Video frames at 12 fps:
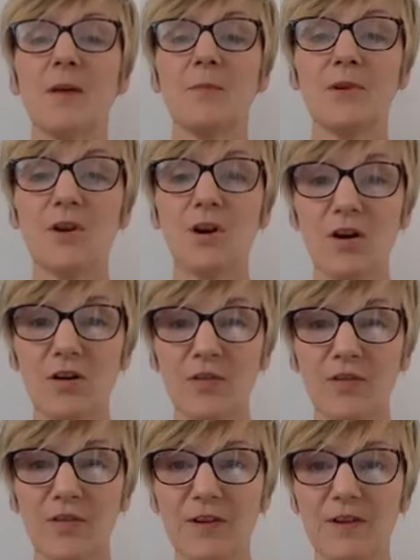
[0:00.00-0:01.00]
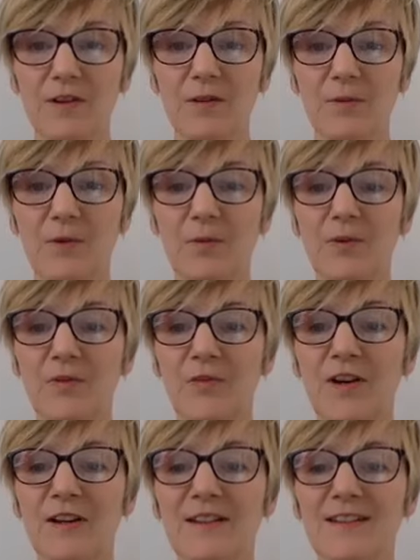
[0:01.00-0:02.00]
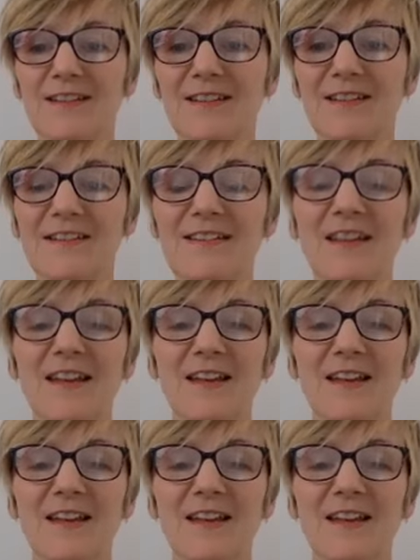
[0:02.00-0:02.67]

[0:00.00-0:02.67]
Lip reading: But often what we find is